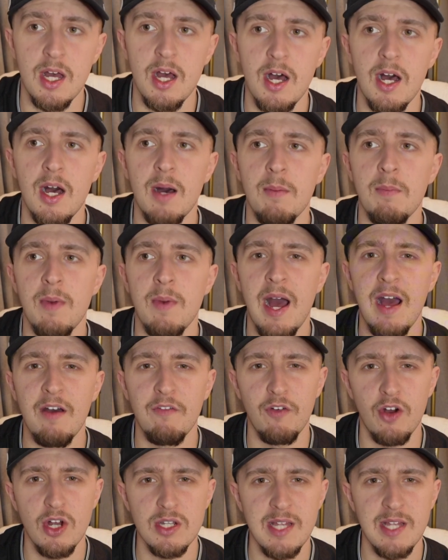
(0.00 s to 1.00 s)
At
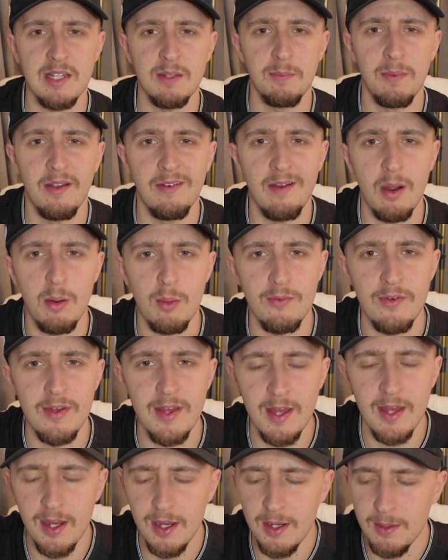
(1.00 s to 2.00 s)
first, I had to play around with
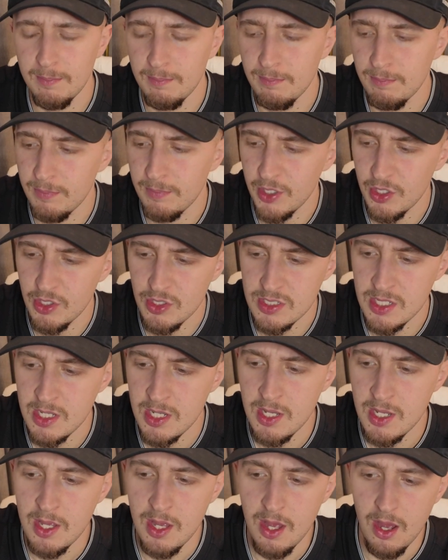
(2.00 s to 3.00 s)
it because
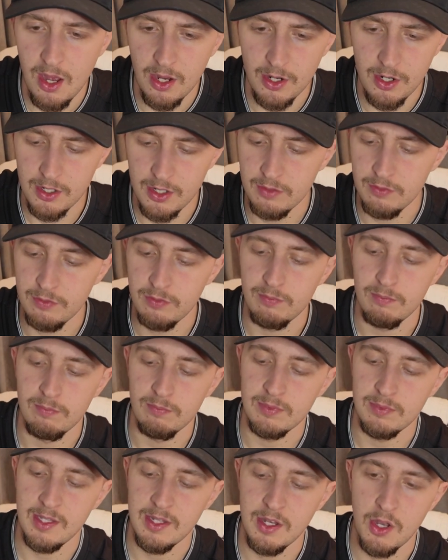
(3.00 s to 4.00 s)
I kind of
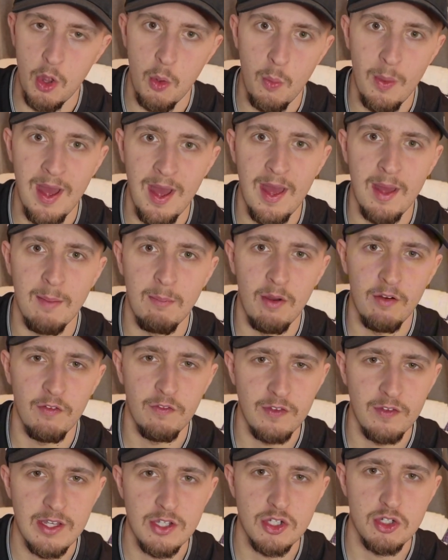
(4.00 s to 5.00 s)
didn't know where my
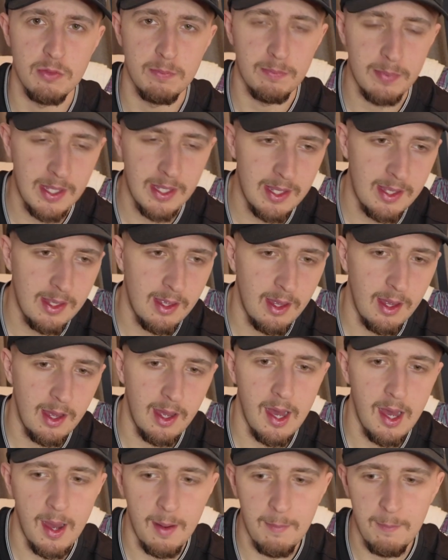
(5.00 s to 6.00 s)
feet should be.
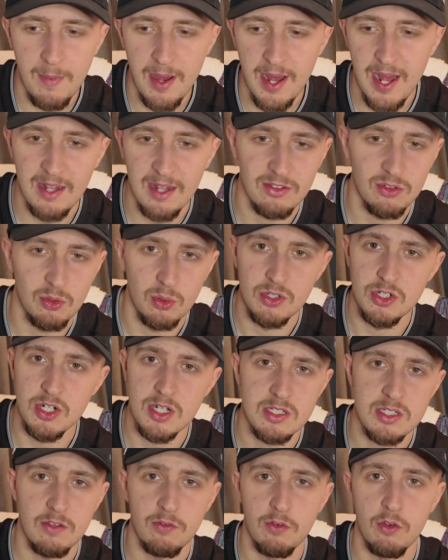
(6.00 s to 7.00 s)
I had to
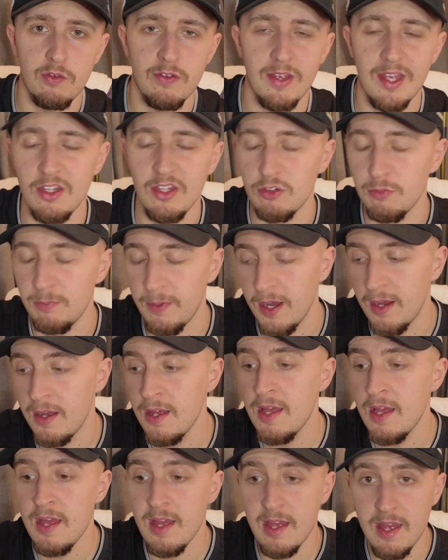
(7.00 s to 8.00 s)
adjust a few things, but
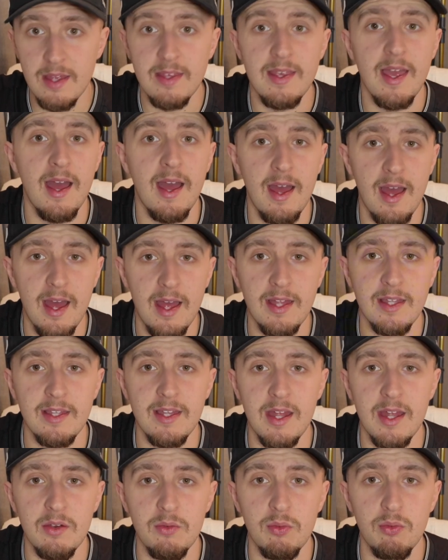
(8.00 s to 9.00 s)
yeah, in
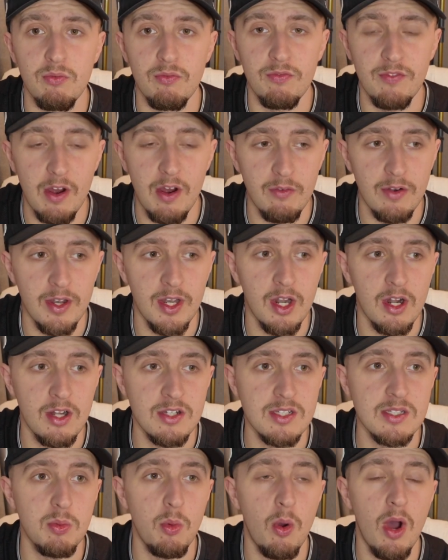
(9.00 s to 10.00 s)
the end, felt really
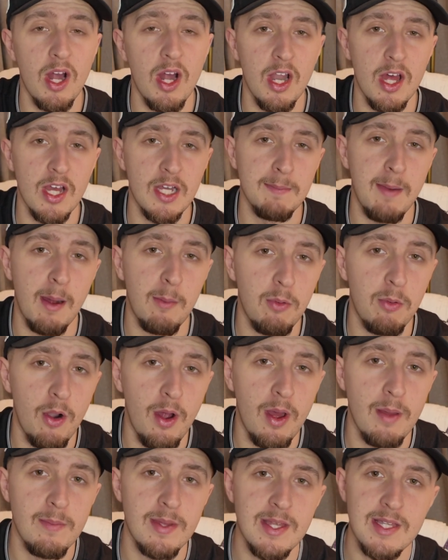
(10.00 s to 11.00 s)
nice. What I like about
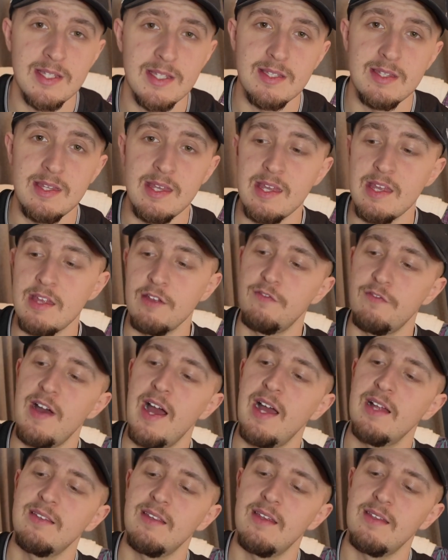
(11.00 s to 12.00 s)
Prime is the
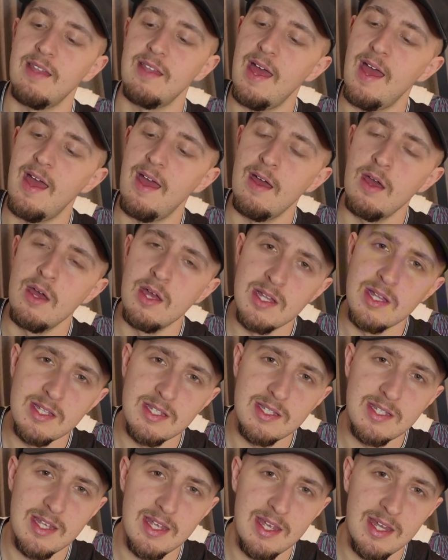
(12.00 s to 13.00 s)
fact that they're
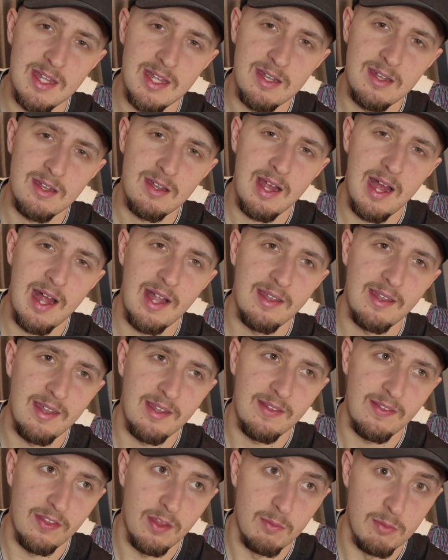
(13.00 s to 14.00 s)
seating
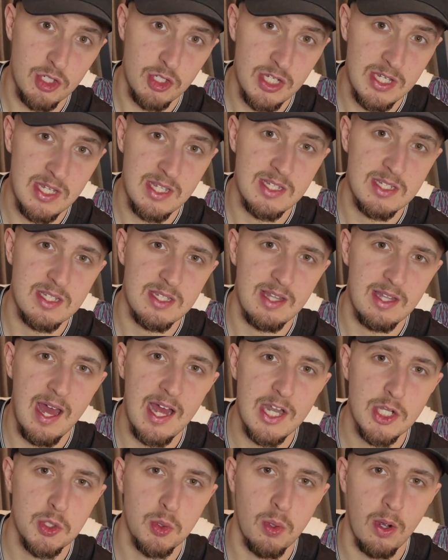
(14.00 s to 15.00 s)
and the machines, they're
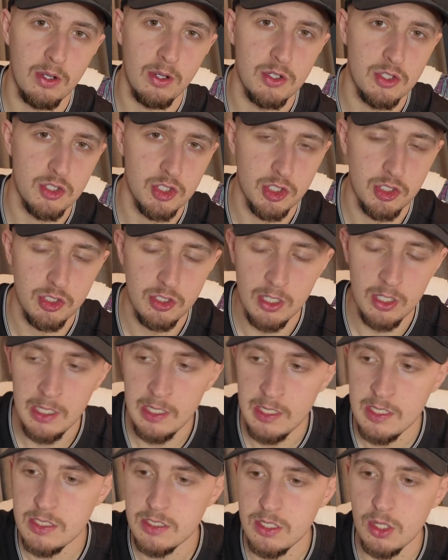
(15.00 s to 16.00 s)
actually quite cushioned,
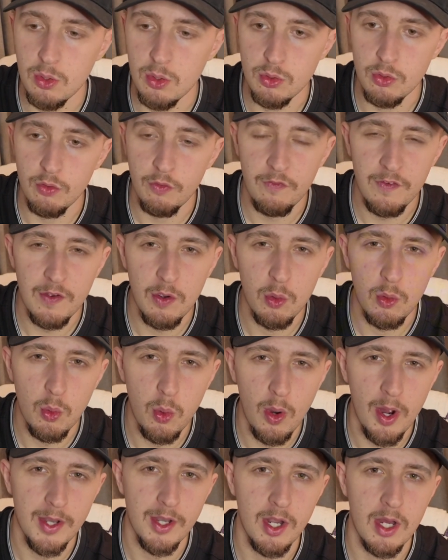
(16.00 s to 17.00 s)
so you feel
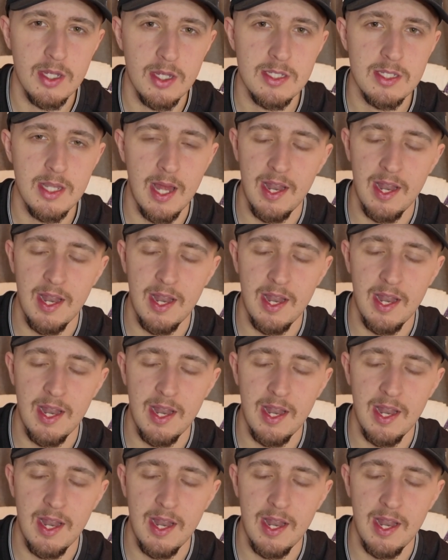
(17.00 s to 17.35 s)
quite nice.